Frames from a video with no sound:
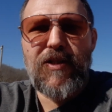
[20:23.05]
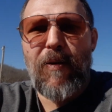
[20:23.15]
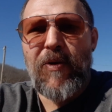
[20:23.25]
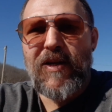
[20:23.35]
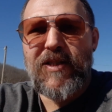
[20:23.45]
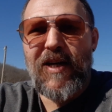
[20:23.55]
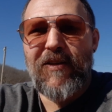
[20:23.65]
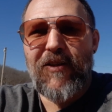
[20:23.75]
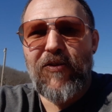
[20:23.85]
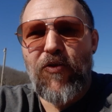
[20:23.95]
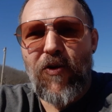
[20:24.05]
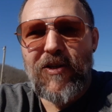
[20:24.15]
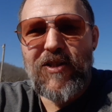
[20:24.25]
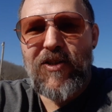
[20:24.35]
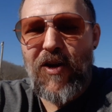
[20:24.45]
I'm not saying that the
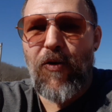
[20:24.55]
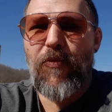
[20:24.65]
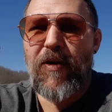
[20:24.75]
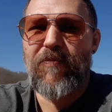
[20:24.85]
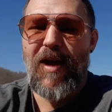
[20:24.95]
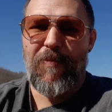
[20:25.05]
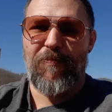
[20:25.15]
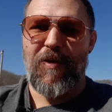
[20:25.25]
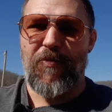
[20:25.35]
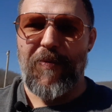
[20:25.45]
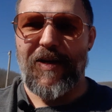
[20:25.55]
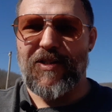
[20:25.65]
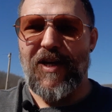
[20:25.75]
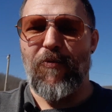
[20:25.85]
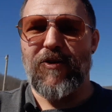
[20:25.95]
crust, I mean, people make a
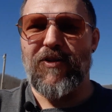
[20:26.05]
sandwich.